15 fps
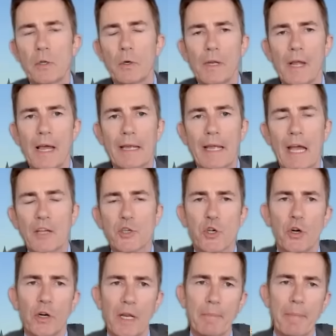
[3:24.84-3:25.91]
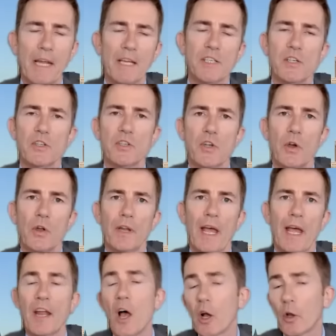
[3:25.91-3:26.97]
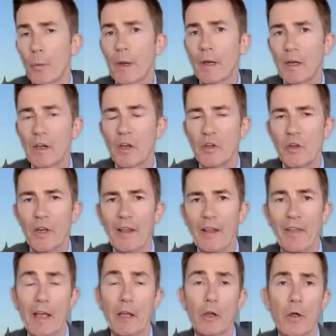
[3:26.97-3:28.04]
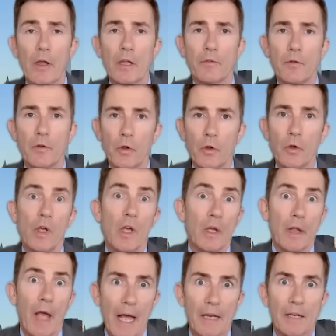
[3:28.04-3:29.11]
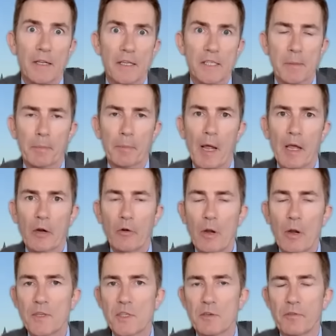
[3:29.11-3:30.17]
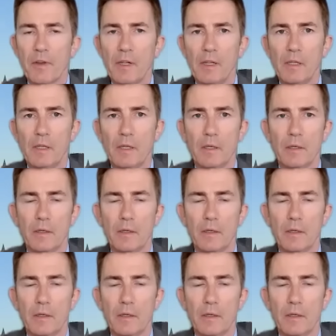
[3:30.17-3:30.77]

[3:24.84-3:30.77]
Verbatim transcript: look like at Shirley Basin, John? And how quickly can you get that going if you had supply agreements to fill?